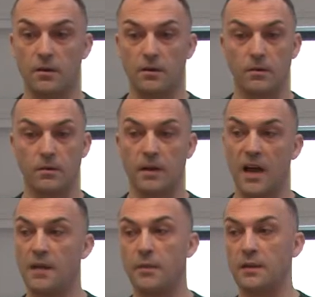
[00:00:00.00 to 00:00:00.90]
or
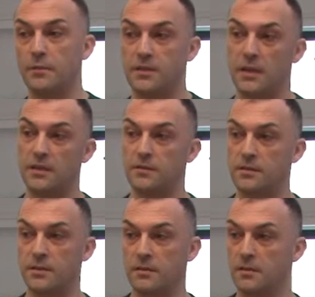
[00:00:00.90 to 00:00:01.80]
hi, my name is
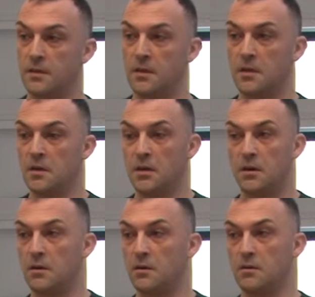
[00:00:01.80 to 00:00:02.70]
Alessio,
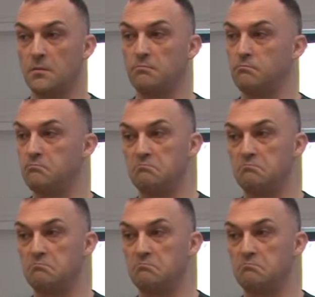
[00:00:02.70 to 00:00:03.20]
or